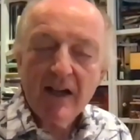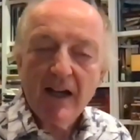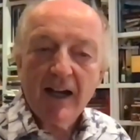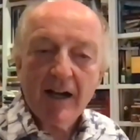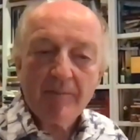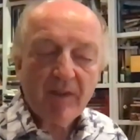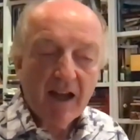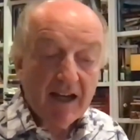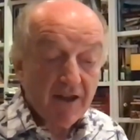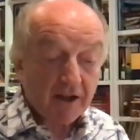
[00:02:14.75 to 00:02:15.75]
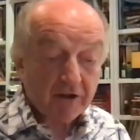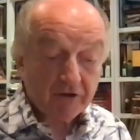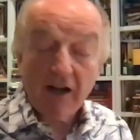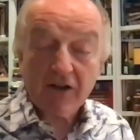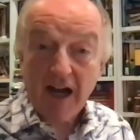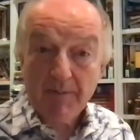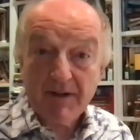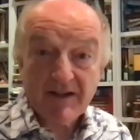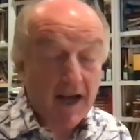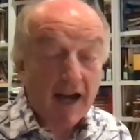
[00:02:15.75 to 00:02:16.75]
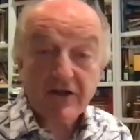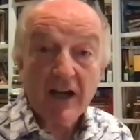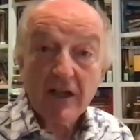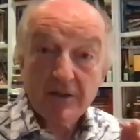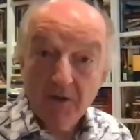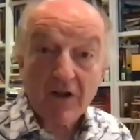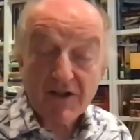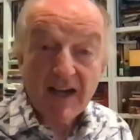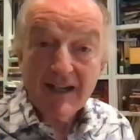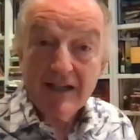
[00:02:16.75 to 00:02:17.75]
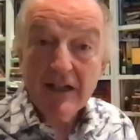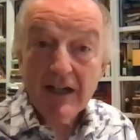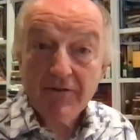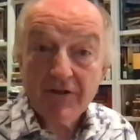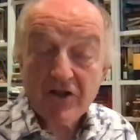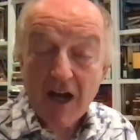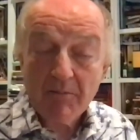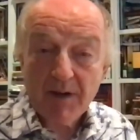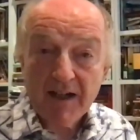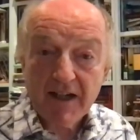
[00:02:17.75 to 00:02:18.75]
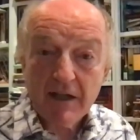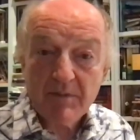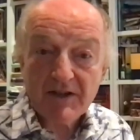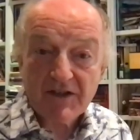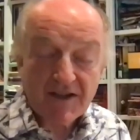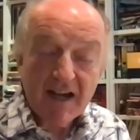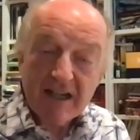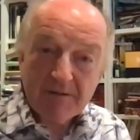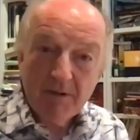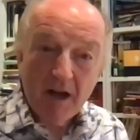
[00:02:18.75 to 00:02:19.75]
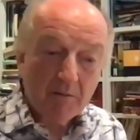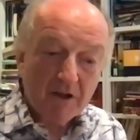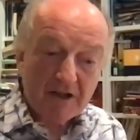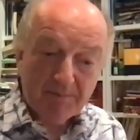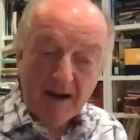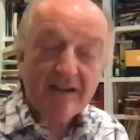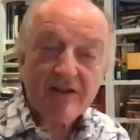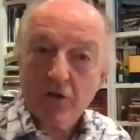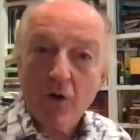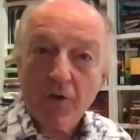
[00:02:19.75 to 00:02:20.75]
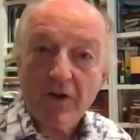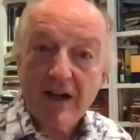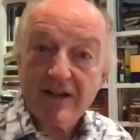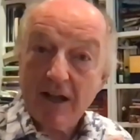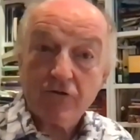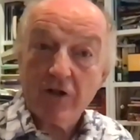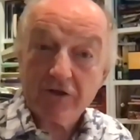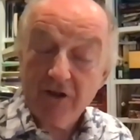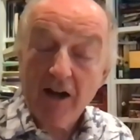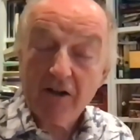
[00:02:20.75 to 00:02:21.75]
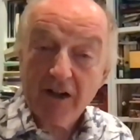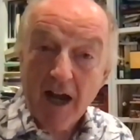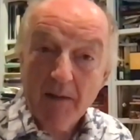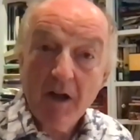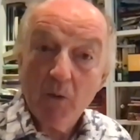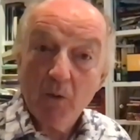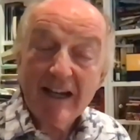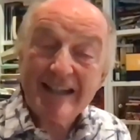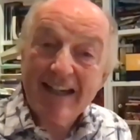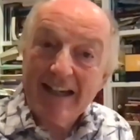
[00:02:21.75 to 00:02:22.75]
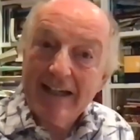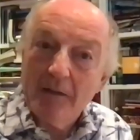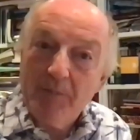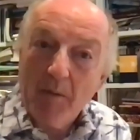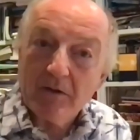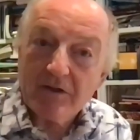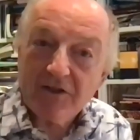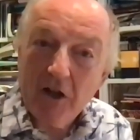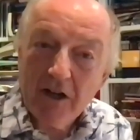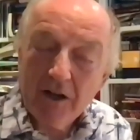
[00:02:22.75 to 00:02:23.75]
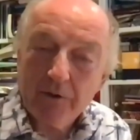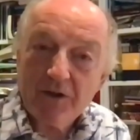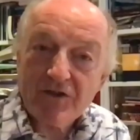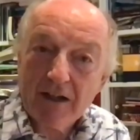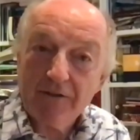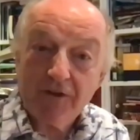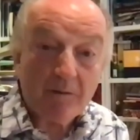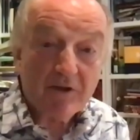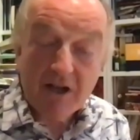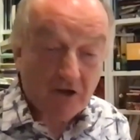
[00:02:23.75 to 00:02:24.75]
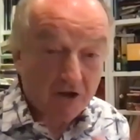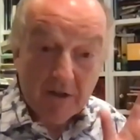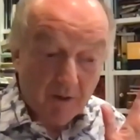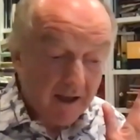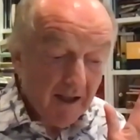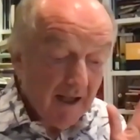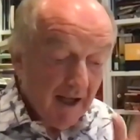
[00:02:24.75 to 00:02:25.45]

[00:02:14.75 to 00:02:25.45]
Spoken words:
The Crown Cap is actually, to be honest, nearly every champagne in the business spends 2 or 3 years under a Crown Cap when it's getting the bubbles going through a second fermentation anyway.